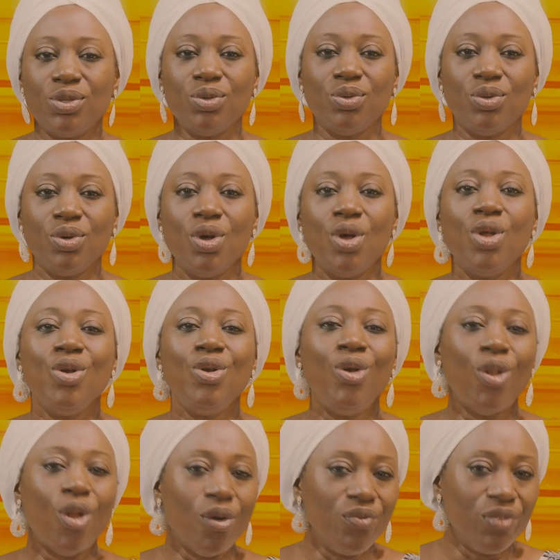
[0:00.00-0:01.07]
two,
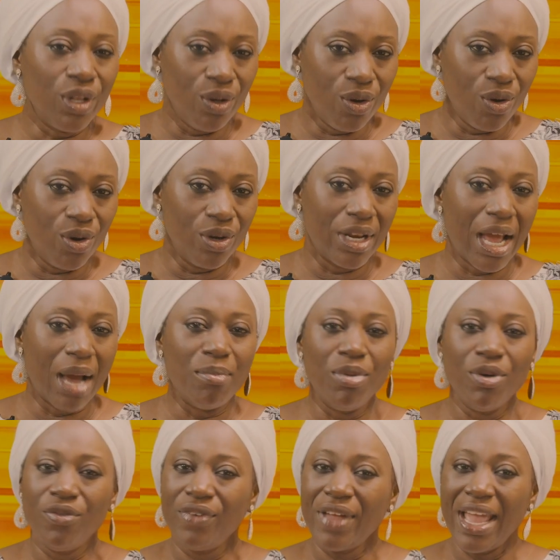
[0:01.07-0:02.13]
love the Lord
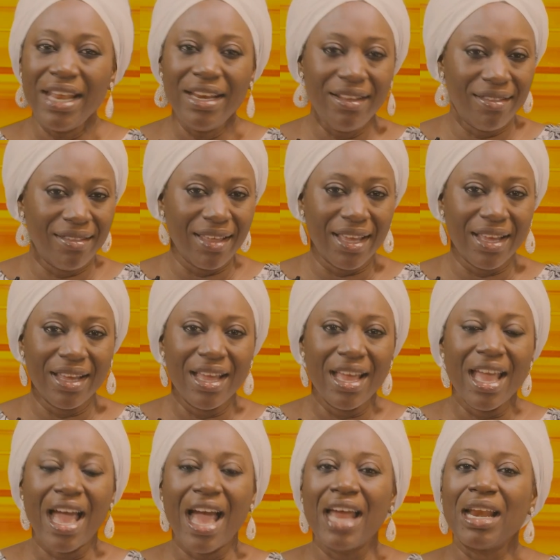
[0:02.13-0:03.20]
above anything
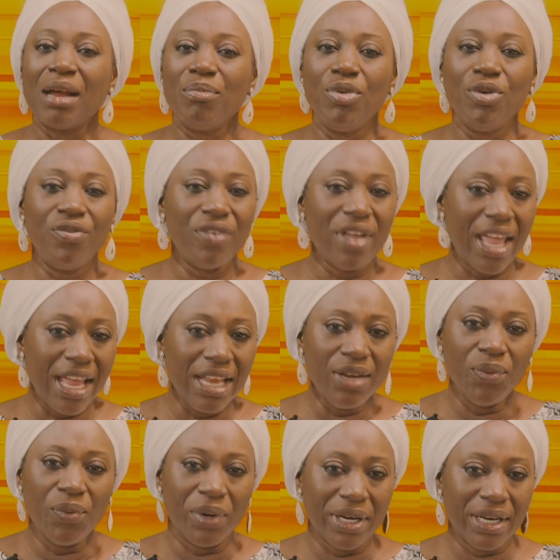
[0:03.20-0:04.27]
and above
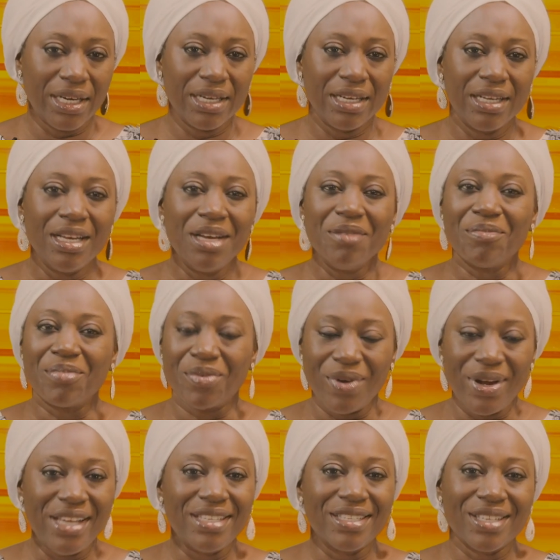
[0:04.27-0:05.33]
anyone.
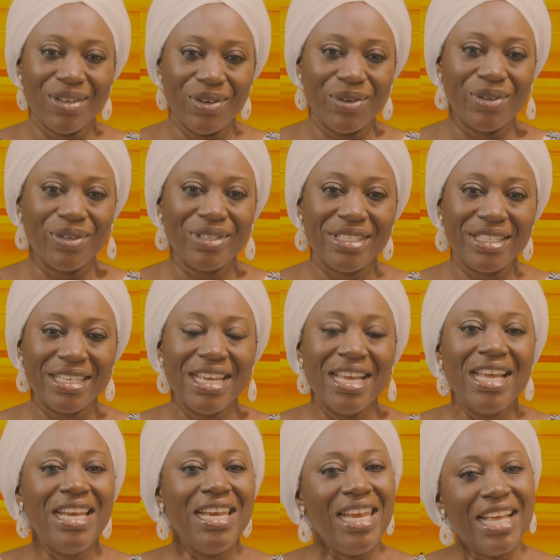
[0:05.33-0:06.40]
Praise God.
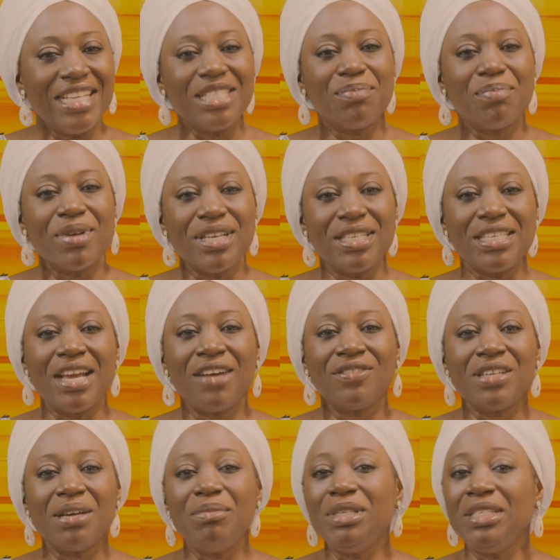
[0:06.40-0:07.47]
Let's pray. Say
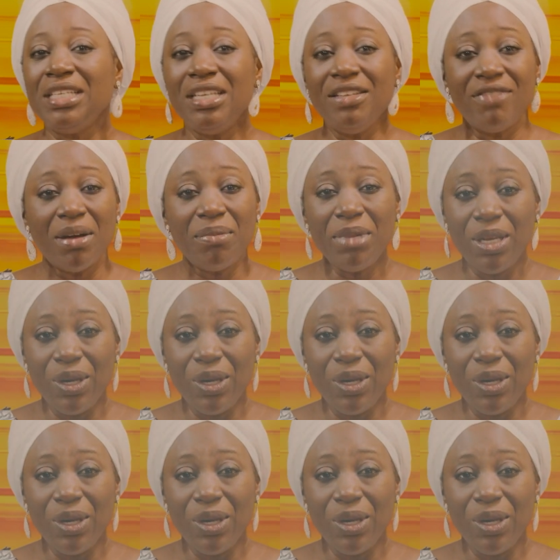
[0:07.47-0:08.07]
after me, deliver